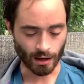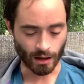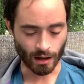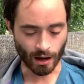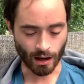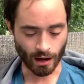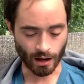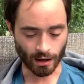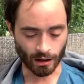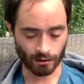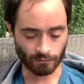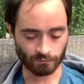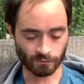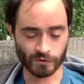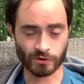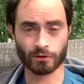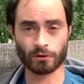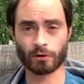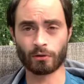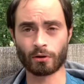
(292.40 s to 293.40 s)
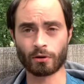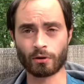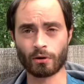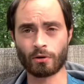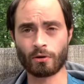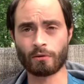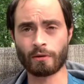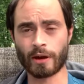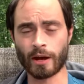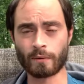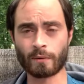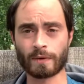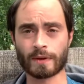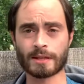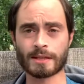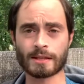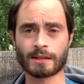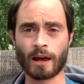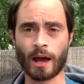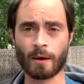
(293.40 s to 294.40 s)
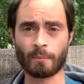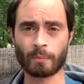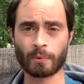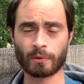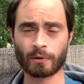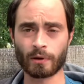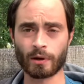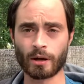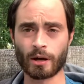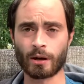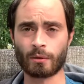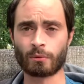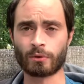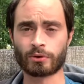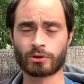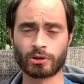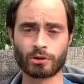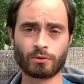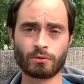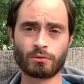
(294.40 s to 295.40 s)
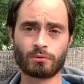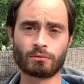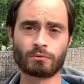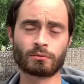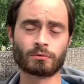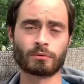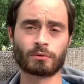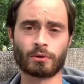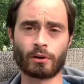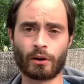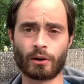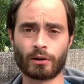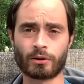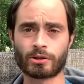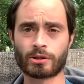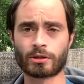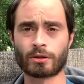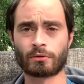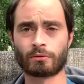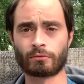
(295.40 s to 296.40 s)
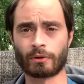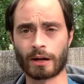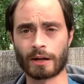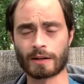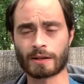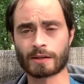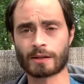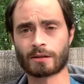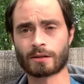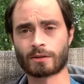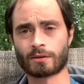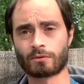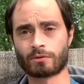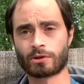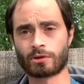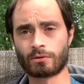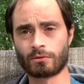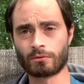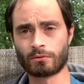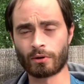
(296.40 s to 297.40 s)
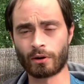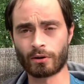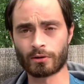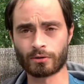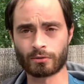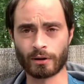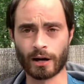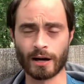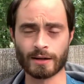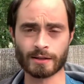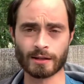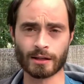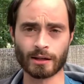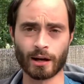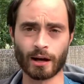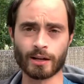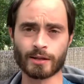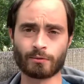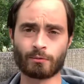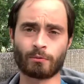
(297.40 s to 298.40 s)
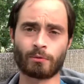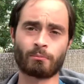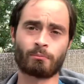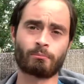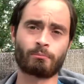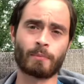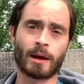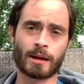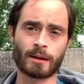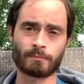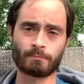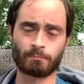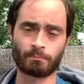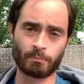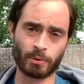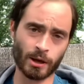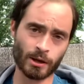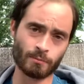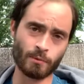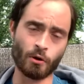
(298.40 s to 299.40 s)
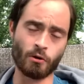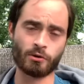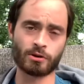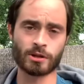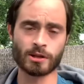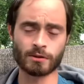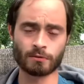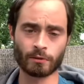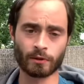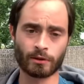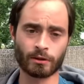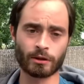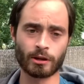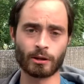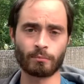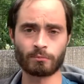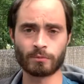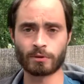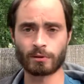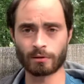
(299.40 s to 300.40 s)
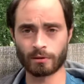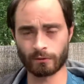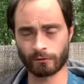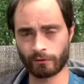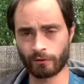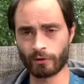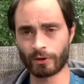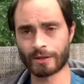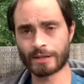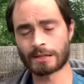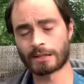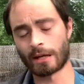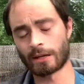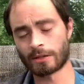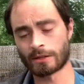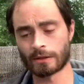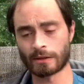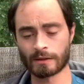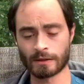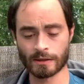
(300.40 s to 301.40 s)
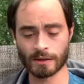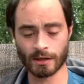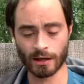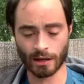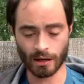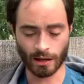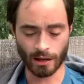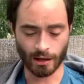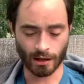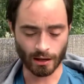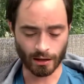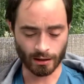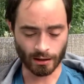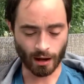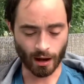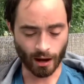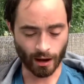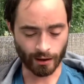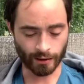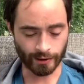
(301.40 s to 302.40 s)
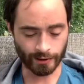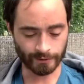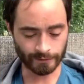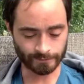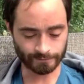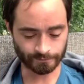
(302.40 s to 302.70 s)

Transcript: So you're going to go in with a step, with two large rakes, so two large rising cuts. We make big motions with them, full extensions. After